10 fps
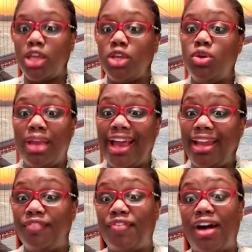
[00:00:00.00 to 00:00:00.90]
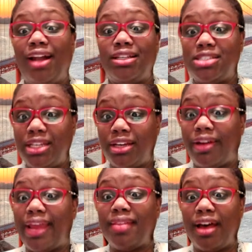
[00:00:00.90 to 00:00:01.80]
you can get a volunteer,
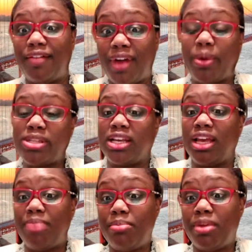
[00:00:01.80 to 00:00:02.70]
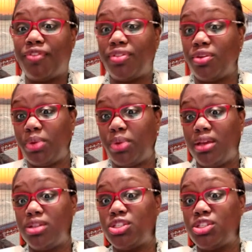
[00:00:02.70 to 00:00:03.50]
and what's a commitment for the week?